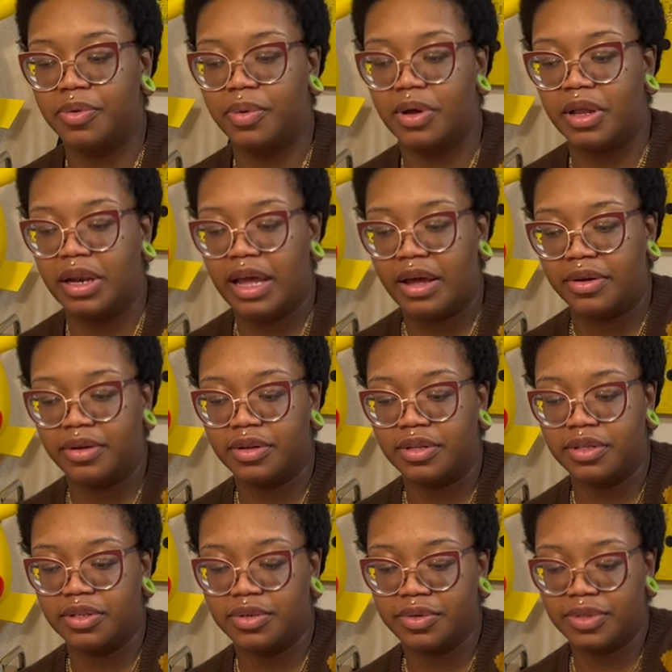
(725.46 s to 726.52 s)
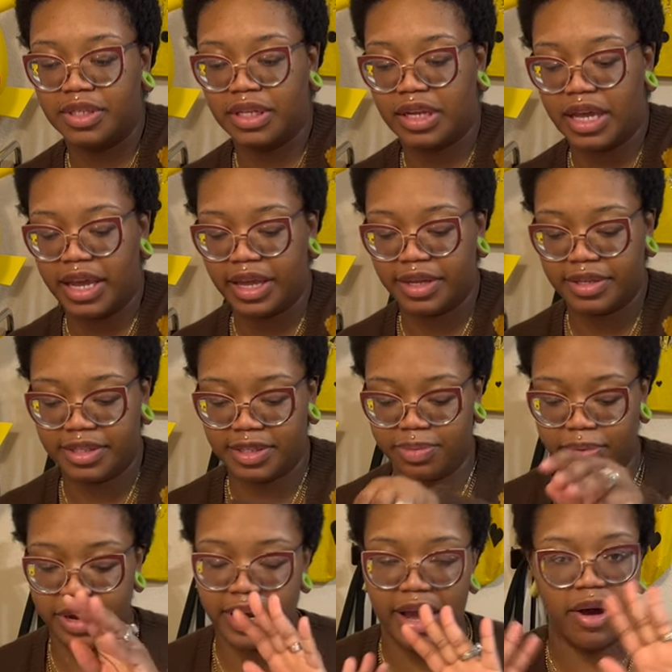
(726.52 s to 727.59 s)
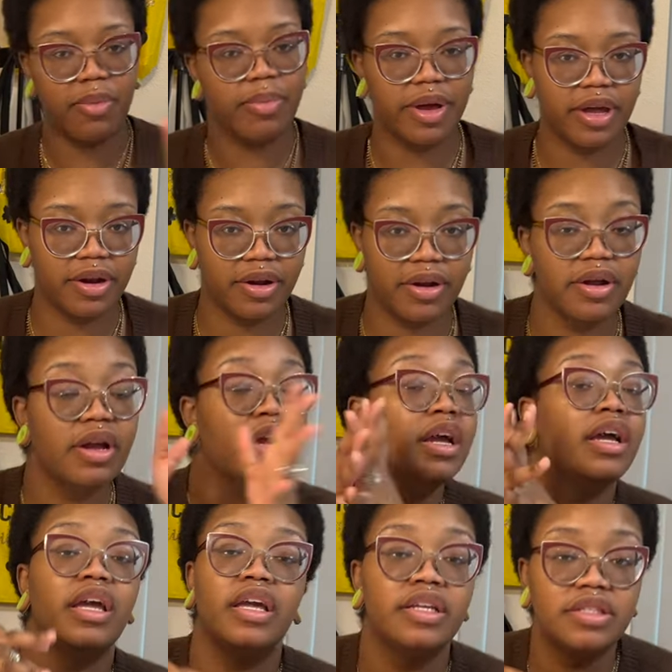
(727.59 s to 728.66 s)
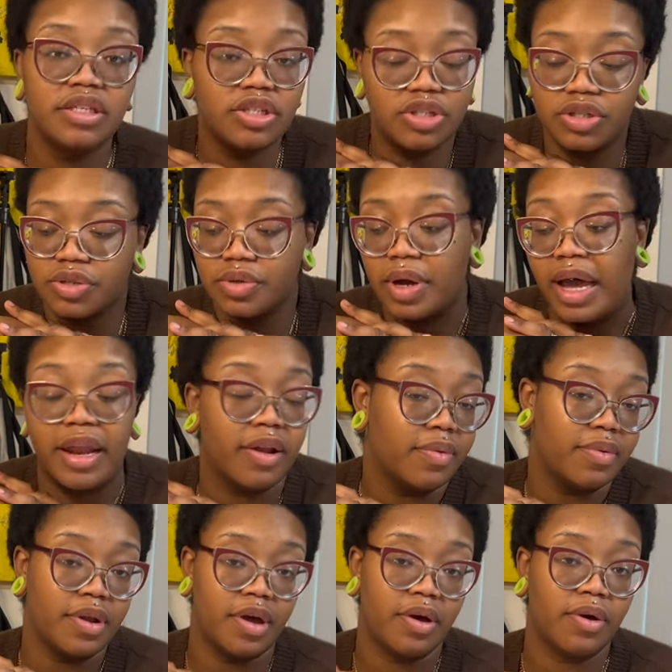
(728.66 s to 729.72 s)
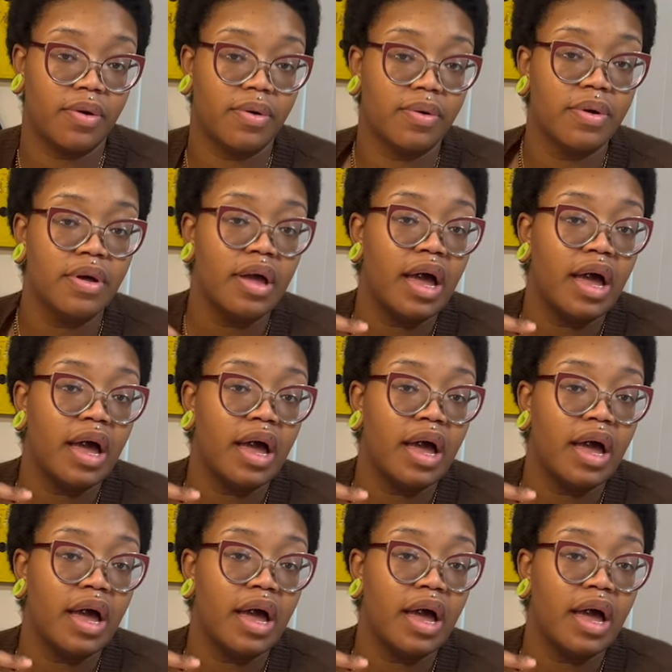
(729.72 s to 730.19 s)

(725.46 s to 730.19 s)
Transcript: will allow the glue to like spread out better. Is it true? I don't know.